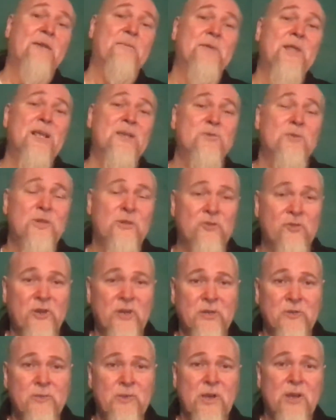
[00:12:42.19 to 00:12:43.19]
I mean, that's what
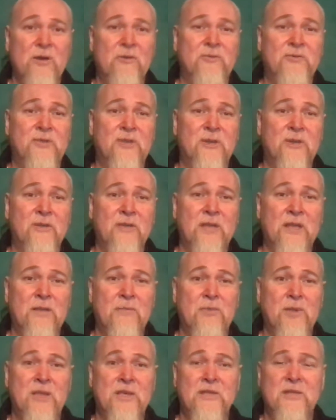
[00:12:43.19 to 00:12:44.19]
triggered me off to go and get the
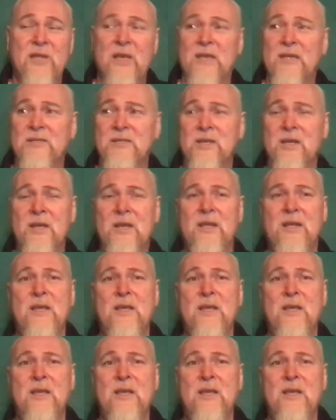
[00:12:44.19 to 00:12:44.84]
blood test.